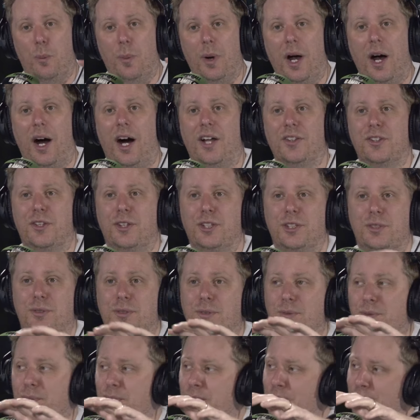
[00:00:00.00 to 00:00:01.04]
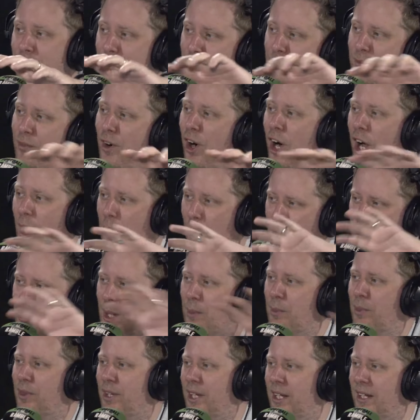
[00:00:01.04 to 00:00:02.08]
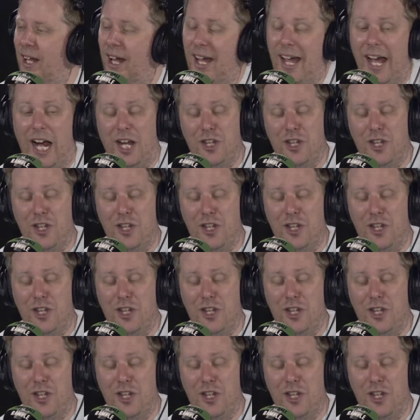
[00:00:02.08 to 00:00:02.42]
partner's vibe or something, mm.